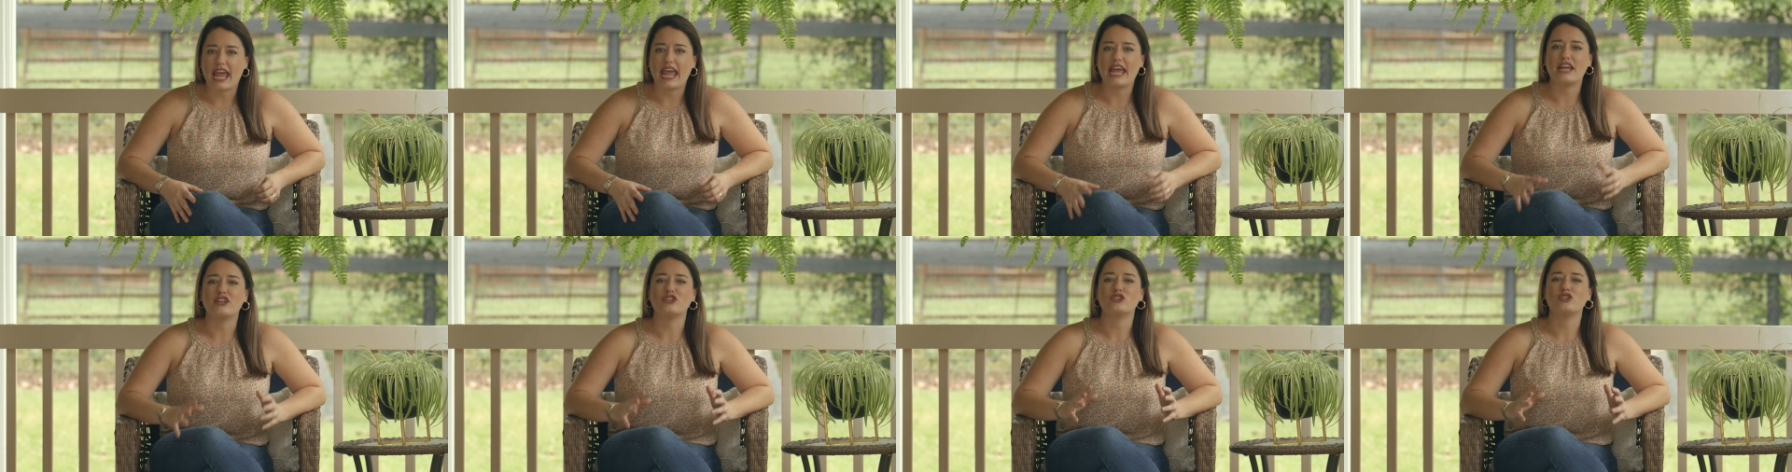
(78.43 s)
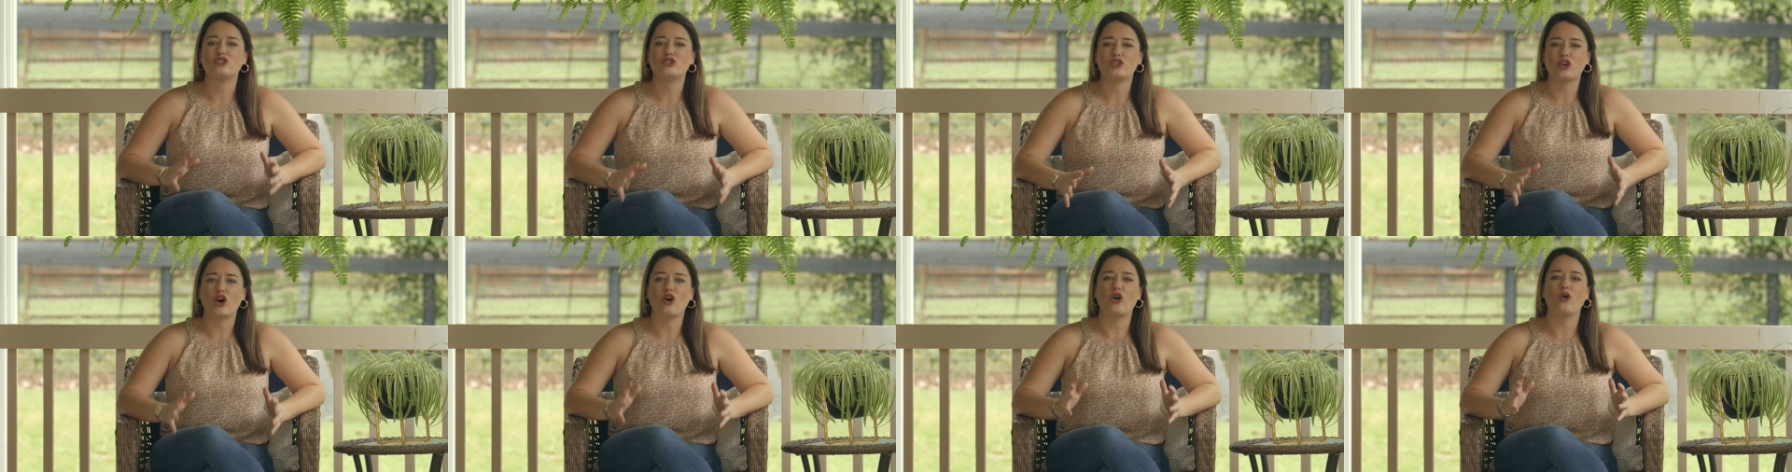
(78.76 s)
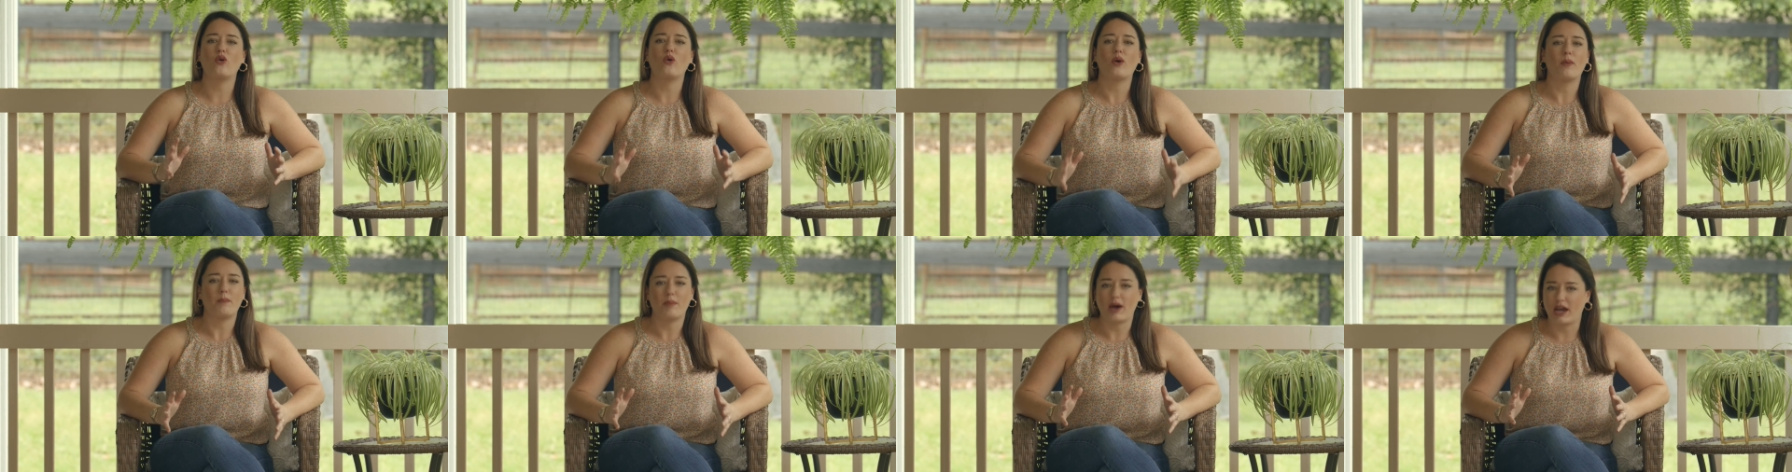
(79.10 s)
and
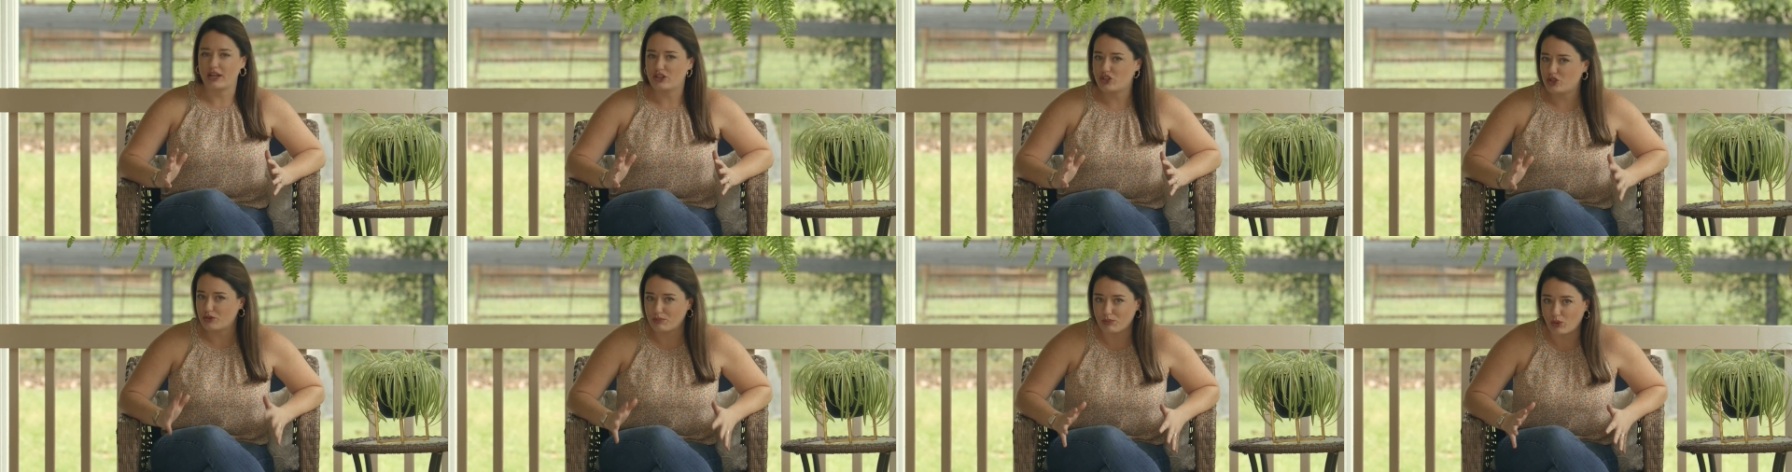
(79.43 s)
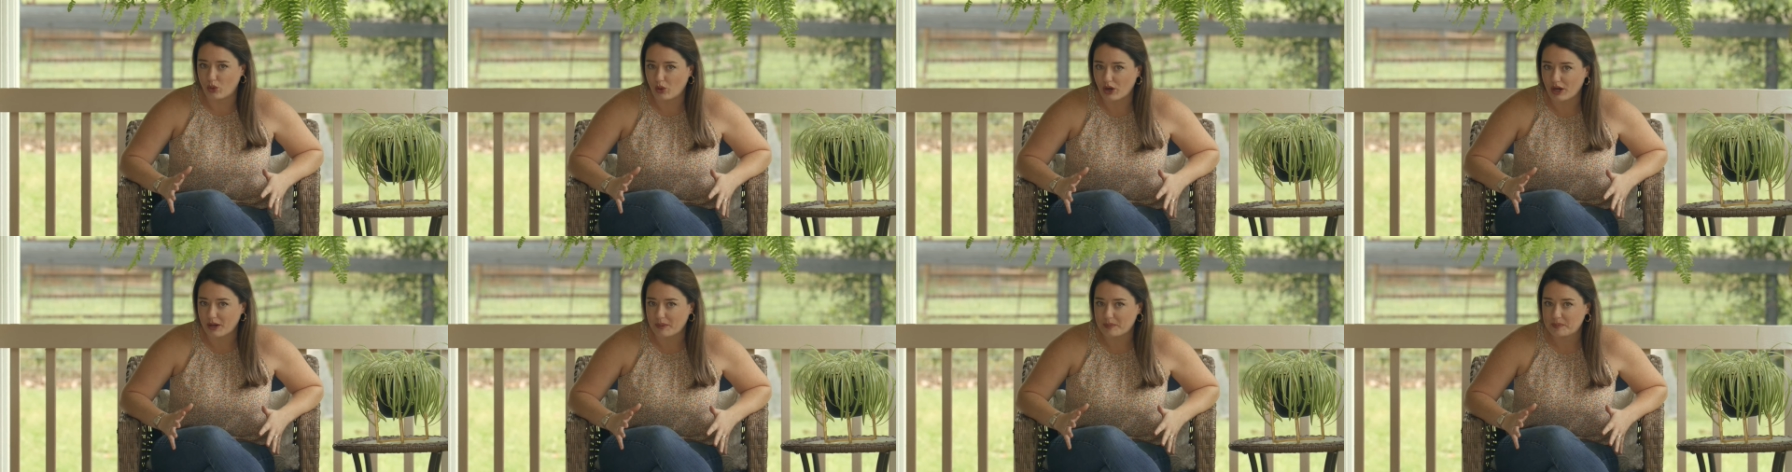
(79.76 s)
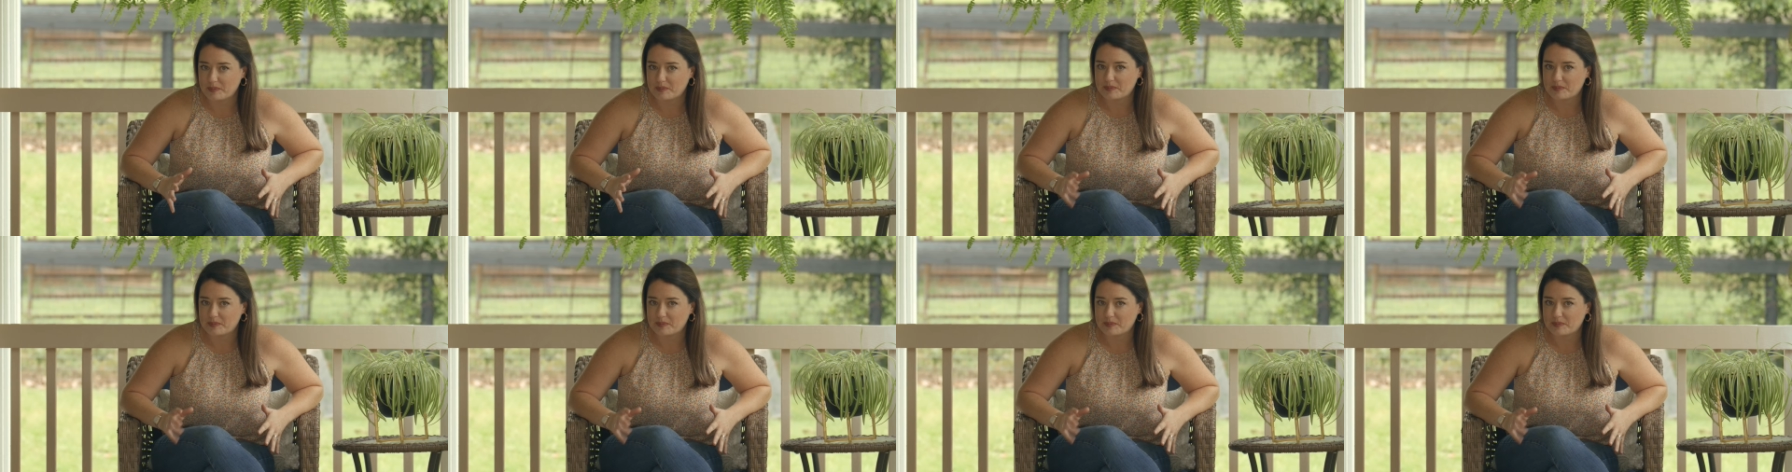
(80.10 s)
so much more.